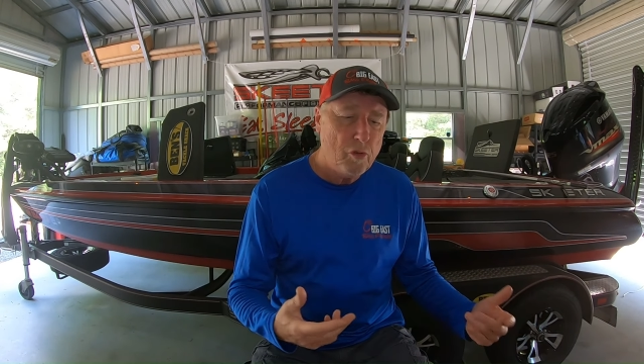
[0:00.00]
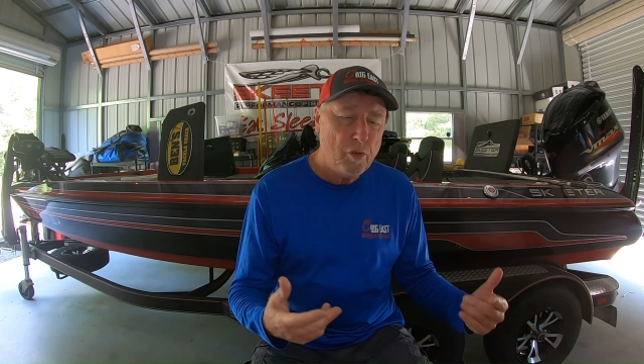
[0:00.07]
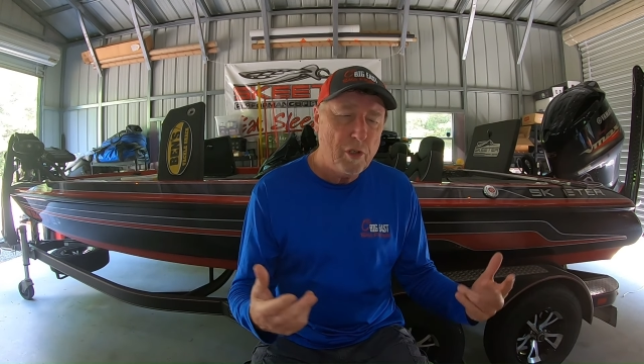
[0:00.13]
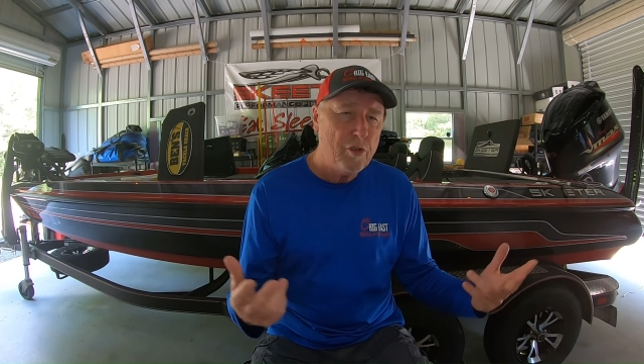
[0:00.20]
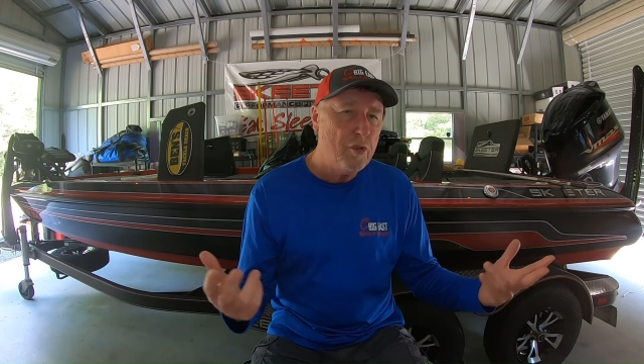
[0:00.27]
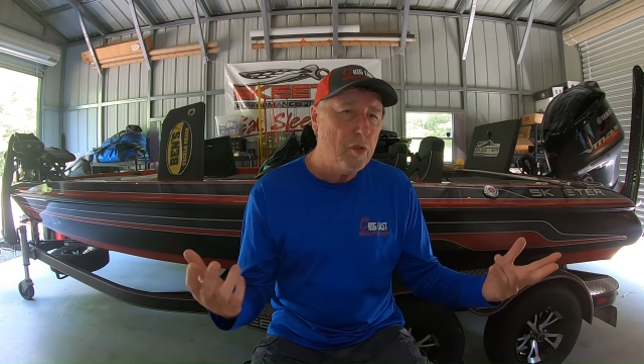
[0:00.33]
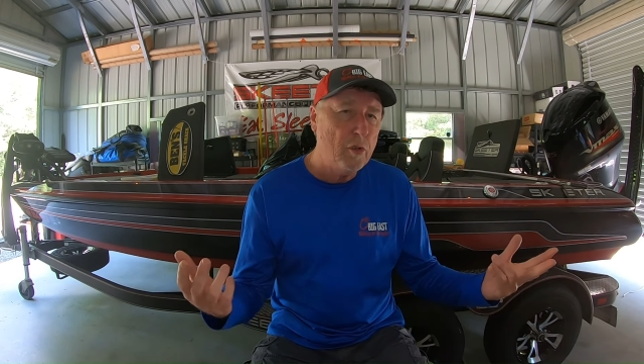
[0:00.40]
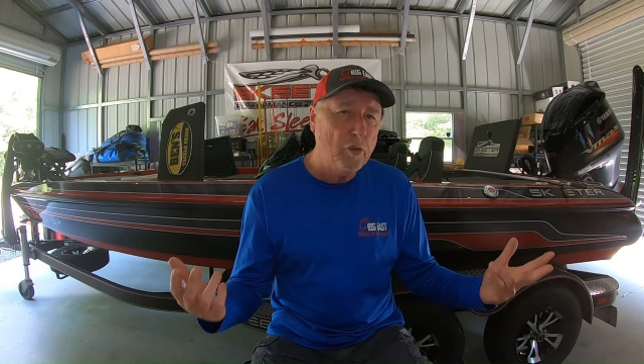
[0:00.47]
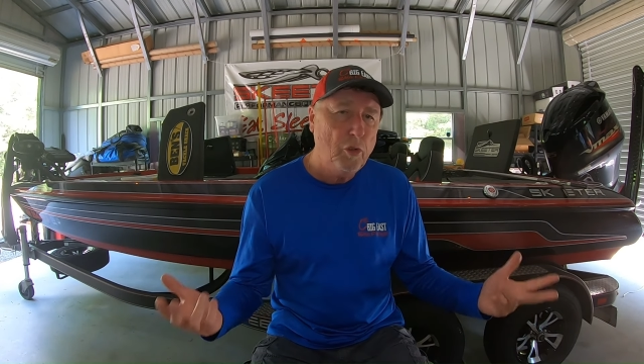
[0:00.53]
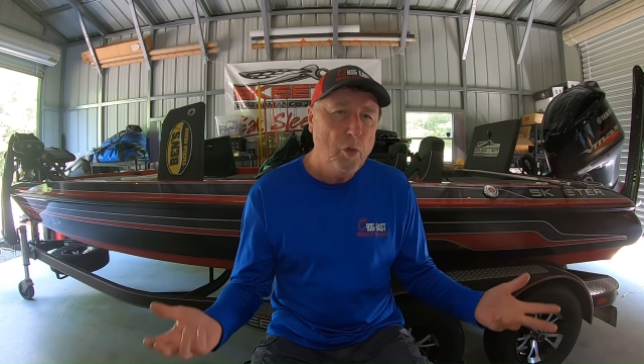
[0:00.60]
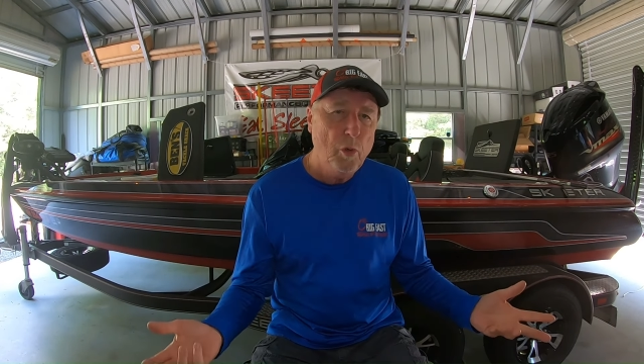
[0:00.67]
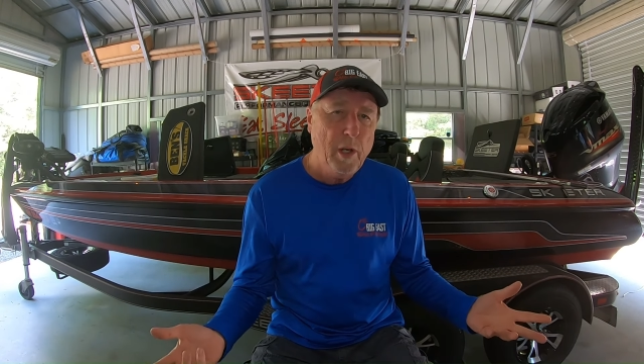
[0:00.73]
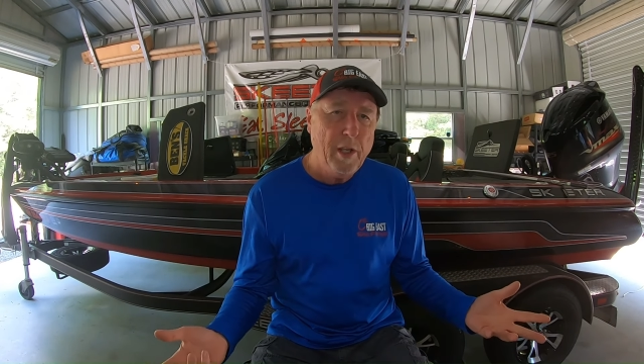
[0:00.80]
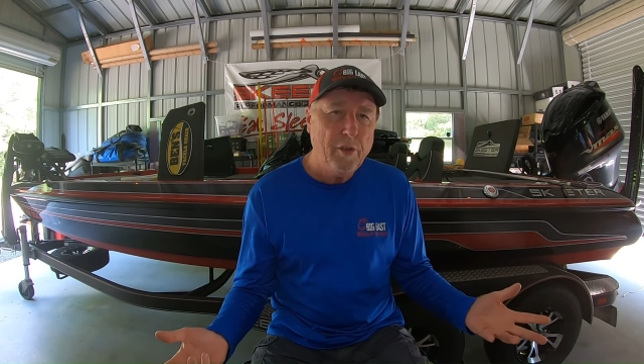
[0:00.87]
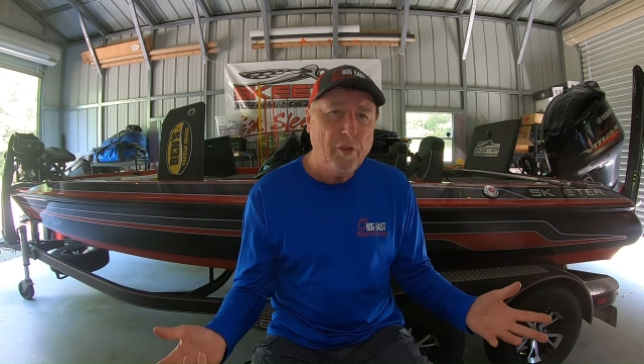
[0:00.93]
traditional
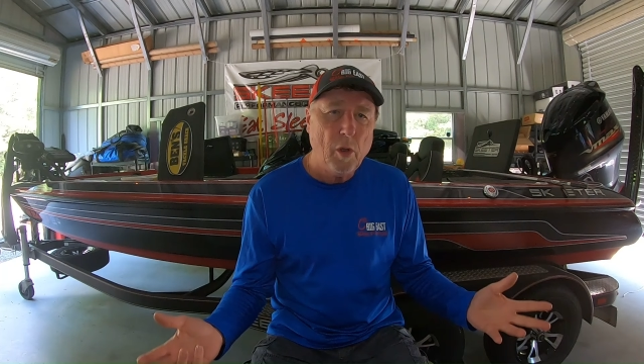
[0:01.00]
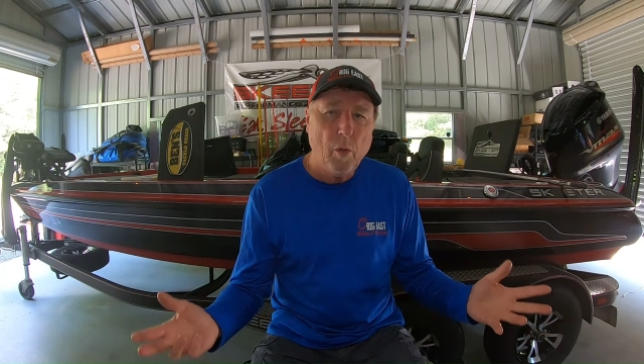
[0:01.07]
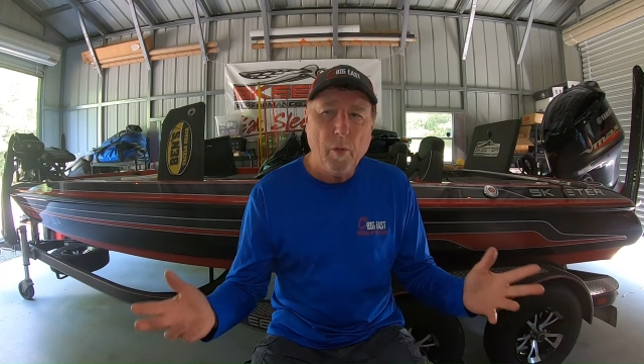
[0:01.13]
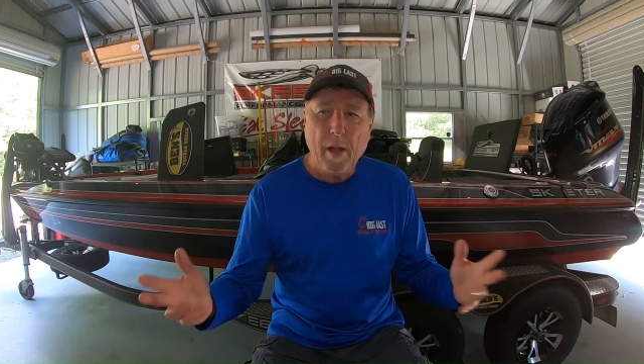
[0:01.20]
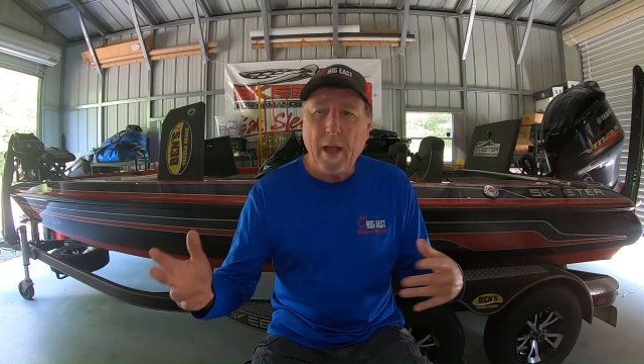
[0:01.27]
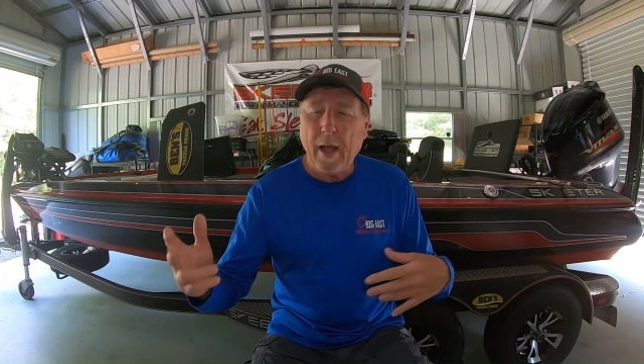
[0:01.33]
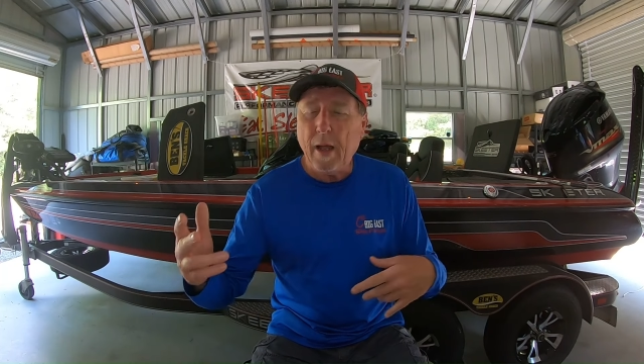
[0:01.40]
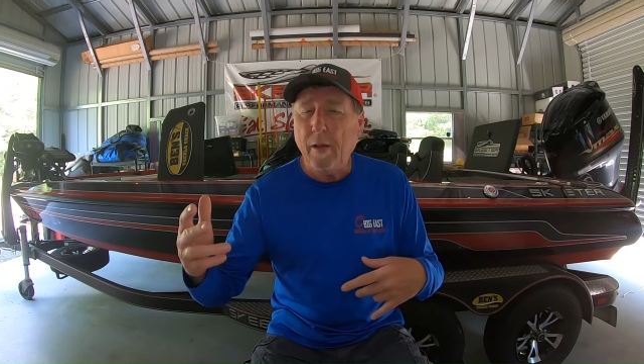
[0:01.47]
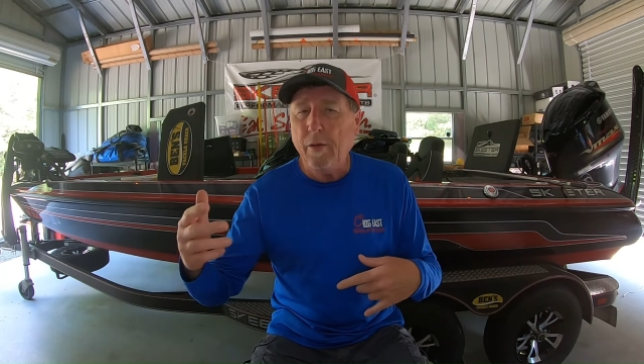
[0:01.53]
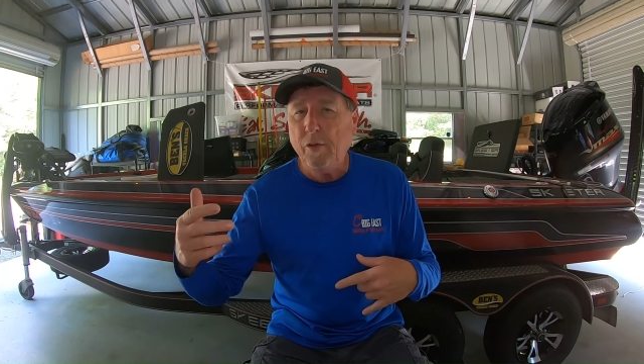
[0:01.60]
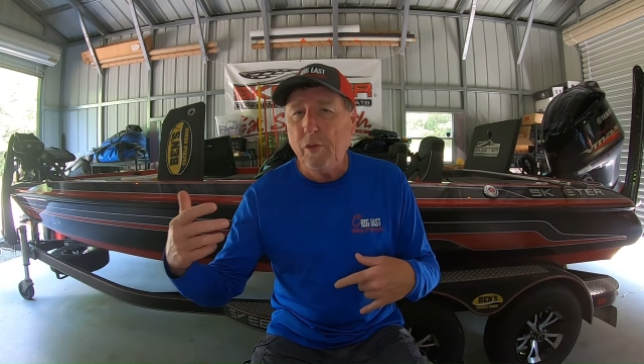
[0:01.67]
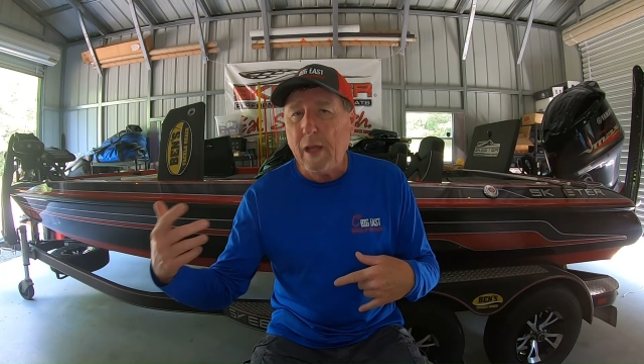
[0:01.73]
2D sonar,